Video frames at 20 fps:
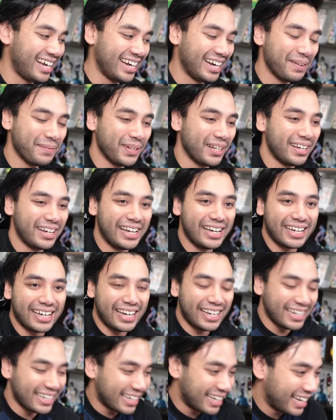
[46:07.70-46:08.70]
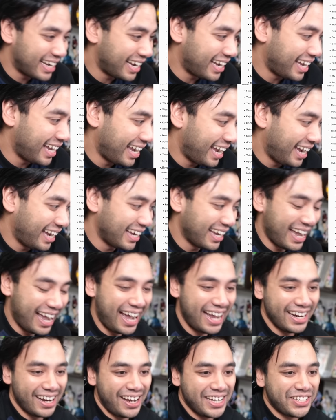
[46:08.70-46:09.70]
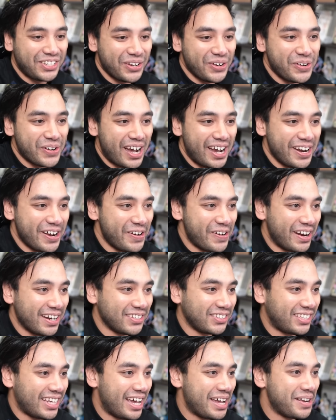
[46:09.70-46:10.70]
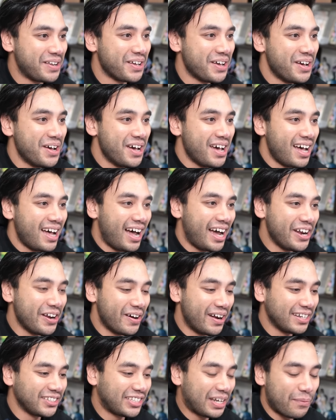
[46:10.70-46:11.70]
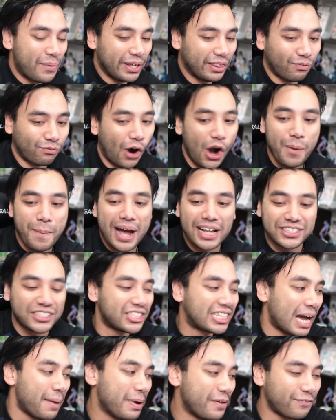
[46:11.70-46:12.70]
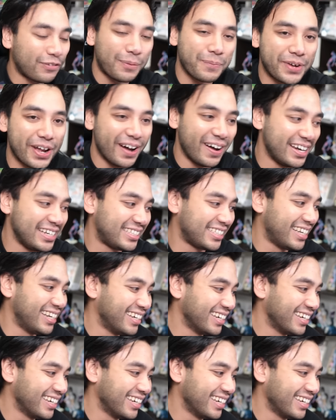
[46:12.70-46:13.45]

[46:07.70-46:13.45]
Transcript: like, and I don't understand where the romance is coming from, guys.